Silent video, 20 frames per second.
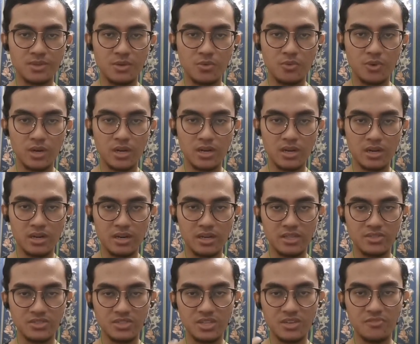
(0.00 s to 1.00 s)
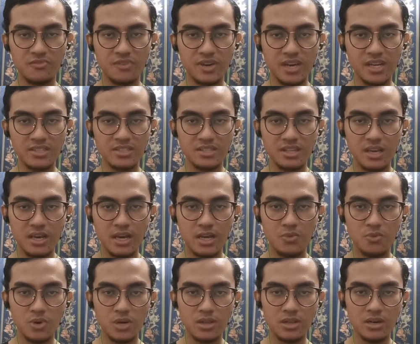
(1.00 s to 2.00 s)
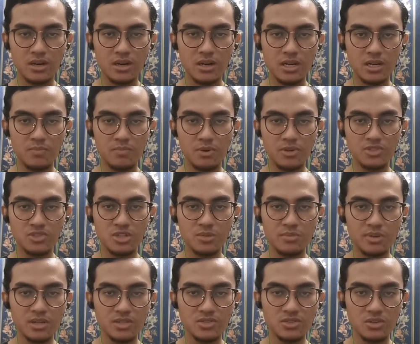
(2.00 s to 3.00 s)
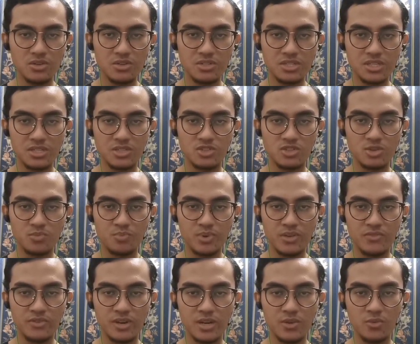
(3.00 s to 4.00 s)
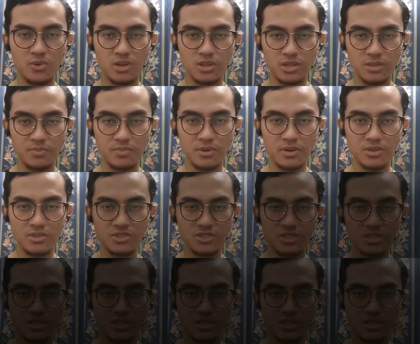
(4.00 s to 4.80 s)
what are its effects, and what are the possible solutions to prevent water pollution.